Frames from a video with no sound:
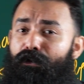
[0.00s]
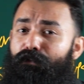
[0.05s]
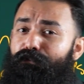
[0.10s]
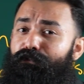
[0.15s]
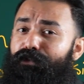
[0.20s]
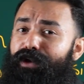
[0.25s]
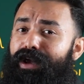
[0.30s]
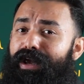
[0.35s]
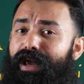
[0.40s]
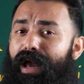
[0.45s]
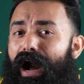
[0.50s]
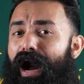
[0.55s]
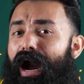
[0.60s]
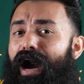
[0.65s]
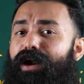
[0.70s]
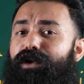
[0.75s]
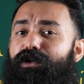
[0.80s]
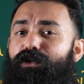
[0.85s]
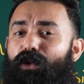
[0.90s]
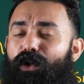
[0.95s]
we
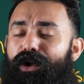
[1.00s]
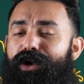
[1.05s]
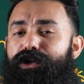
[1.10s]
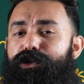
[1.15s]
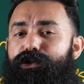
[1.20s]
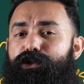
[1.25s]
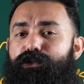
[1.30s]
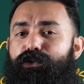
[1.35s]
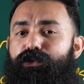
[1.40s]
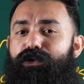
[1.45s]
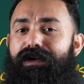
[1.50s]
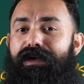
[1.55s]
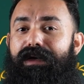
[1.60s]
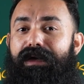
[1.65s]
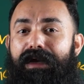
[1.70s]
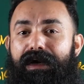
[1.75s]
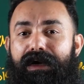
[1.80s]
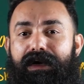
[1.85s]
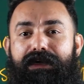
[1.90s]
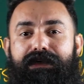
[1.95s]
are going to
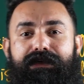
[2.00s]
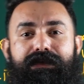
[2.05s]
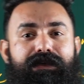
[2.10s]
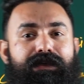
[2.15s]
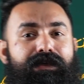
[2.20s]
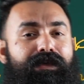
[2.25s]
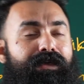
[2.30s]
learn